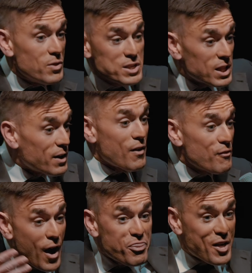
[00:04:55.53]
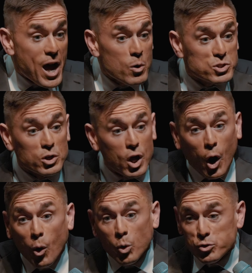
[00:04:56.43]
It's like 1,000
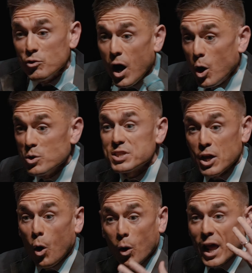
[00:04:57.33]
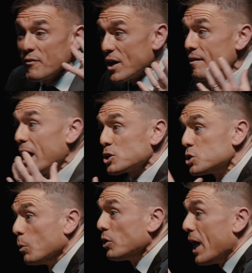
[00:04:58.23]
old roads. They all have their
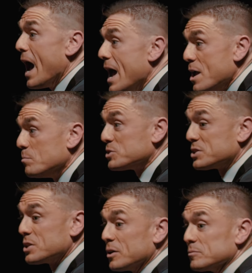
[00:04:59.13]
actual names.